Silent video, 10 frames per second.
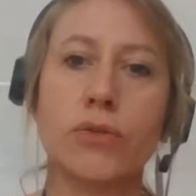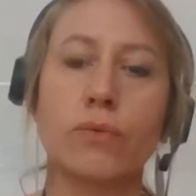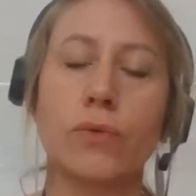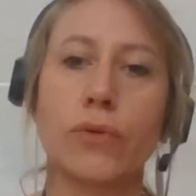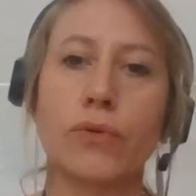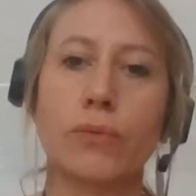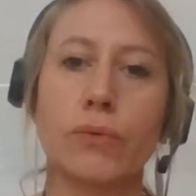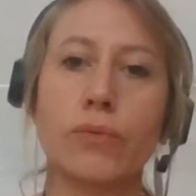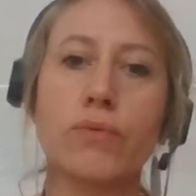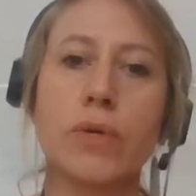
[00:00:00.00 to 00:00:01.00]
to work
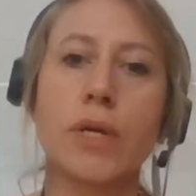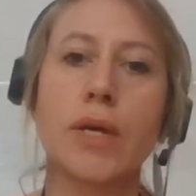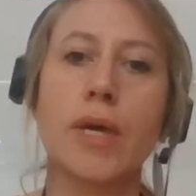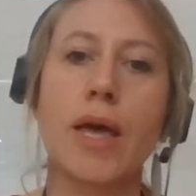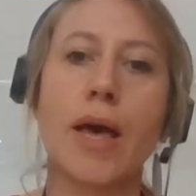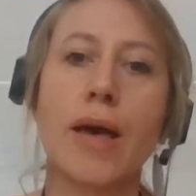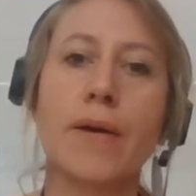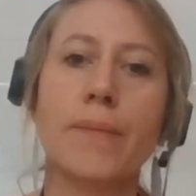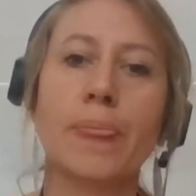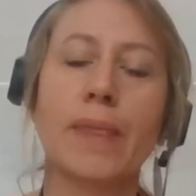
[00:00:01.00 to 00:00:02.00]
through.
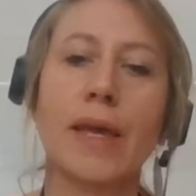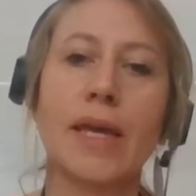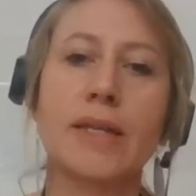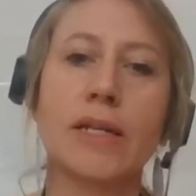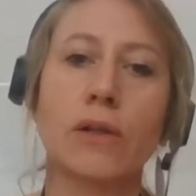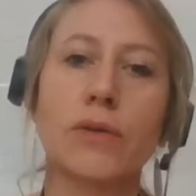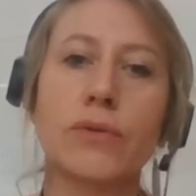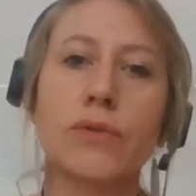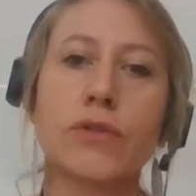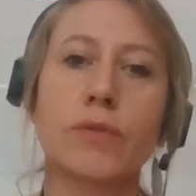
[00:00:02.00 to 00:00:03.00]
It
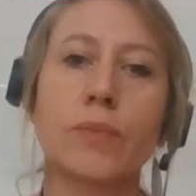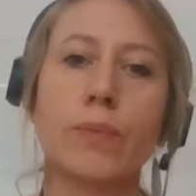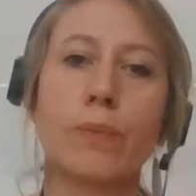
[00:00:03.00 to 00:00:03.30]
includes